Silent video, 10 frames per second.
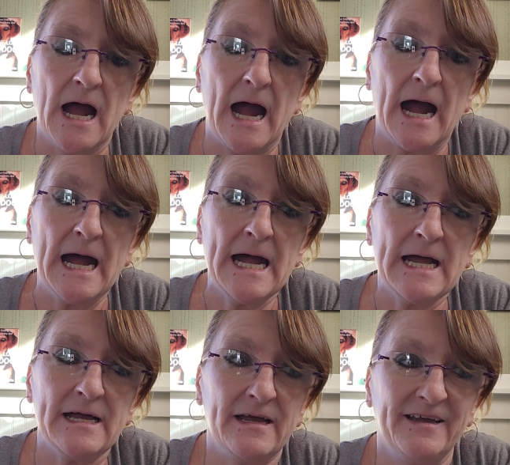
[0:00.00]

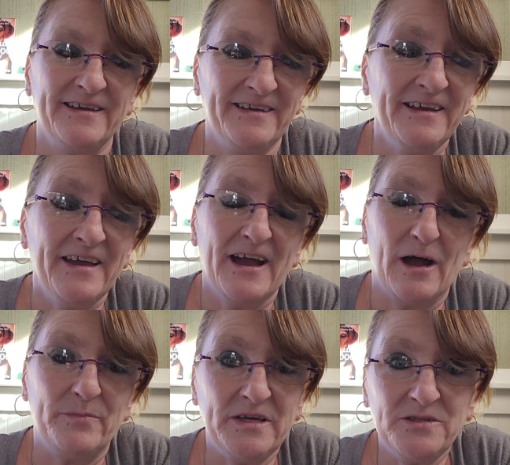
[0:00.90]

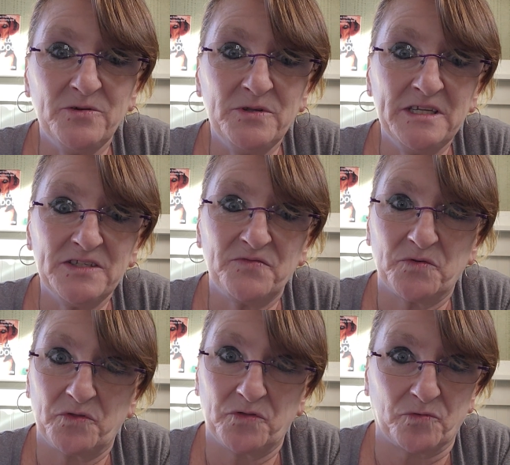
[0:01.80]
I've been doing this for
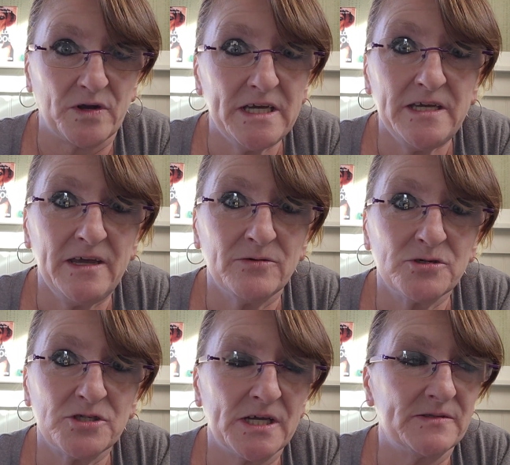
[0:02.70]
3
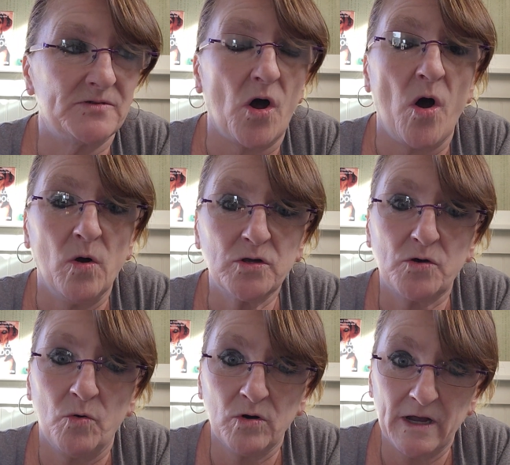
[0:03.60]
years at
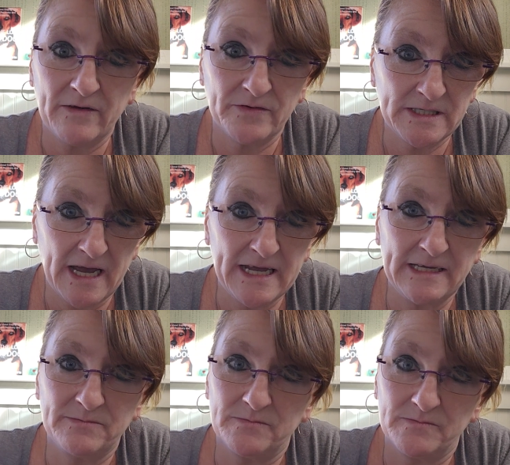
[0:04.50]
hardcore every
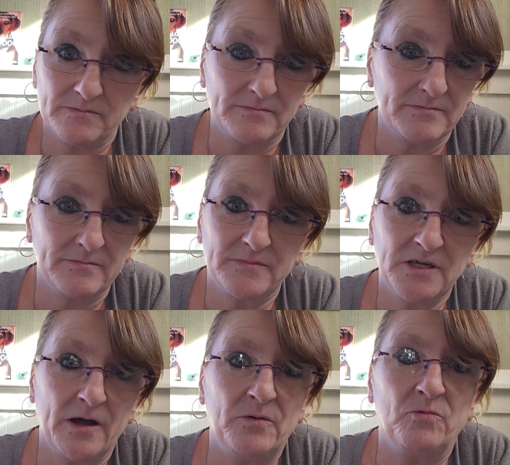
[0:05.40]
day, you
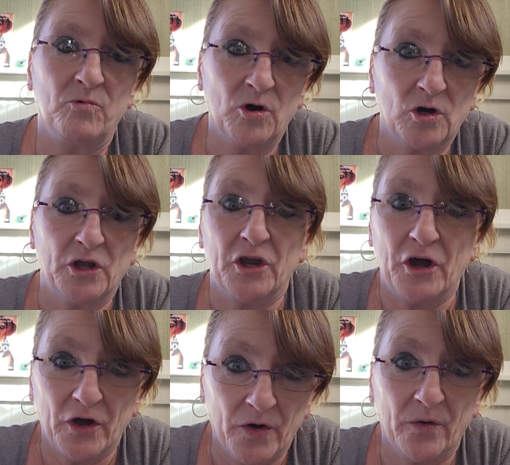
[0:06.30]
know, working
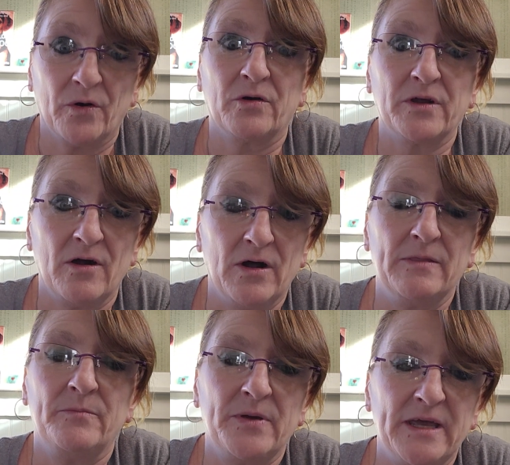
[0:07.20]
hard
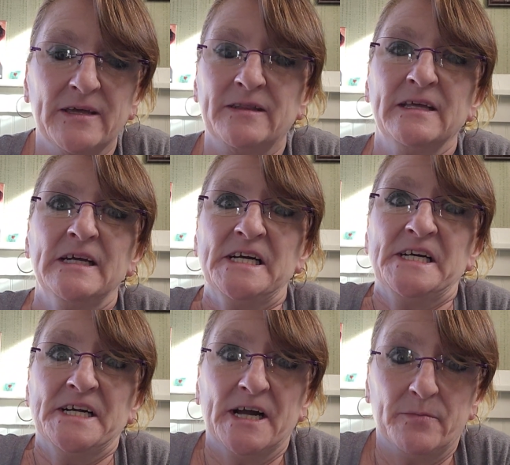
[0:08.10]
on being
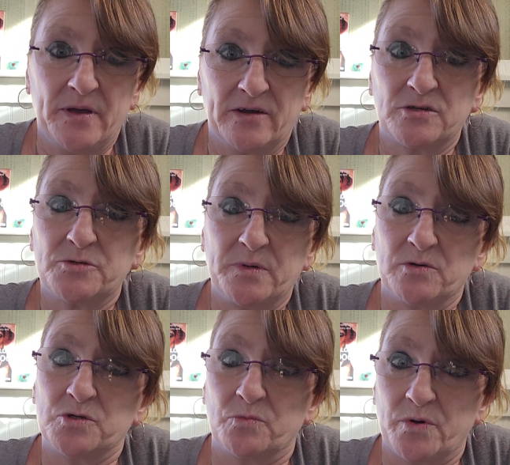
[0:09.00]
a better
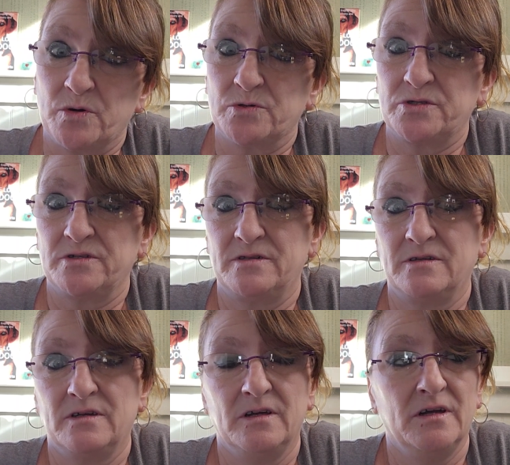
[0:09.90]
spiritual person,
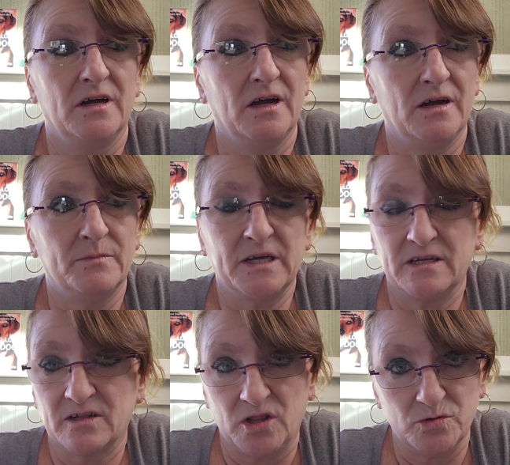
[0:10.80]

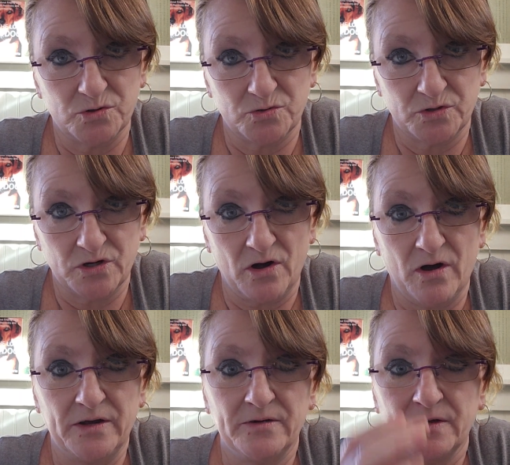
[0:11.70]
getting closer to God,